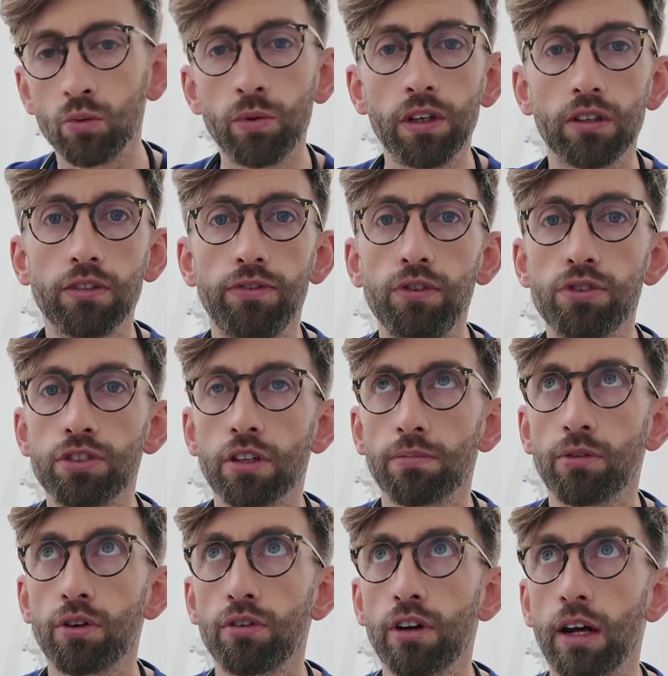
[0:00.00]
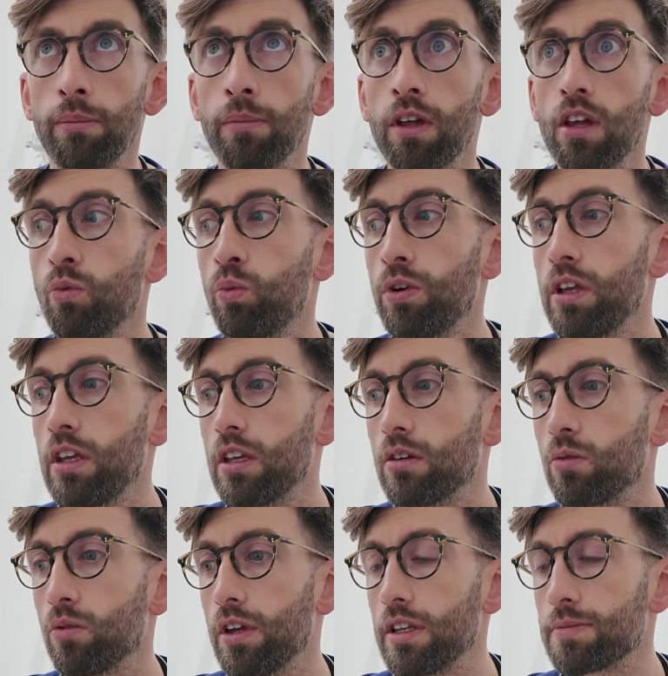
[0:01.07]
know, we on the FutureDoc program,
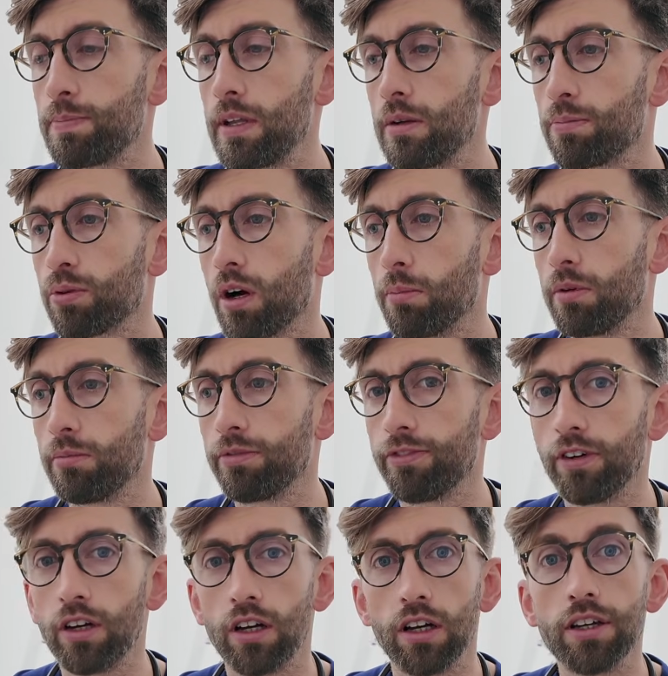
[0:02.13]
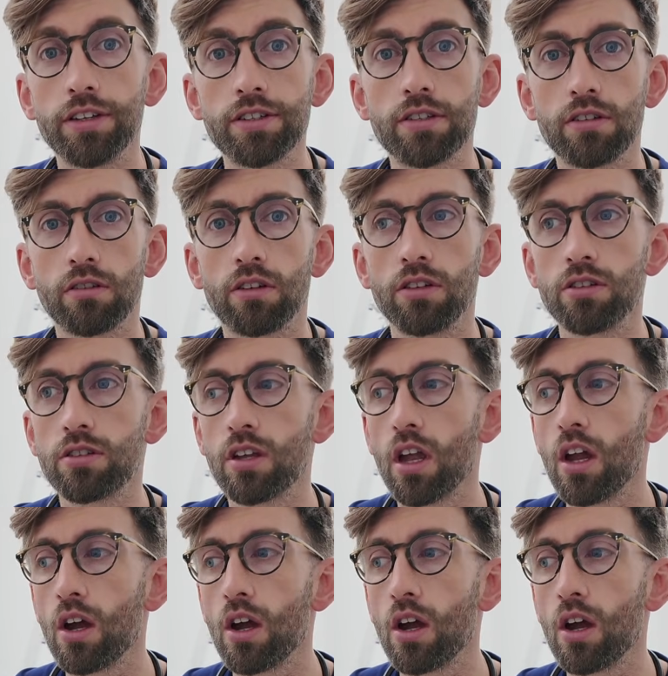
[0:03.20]
it's been a problem for us because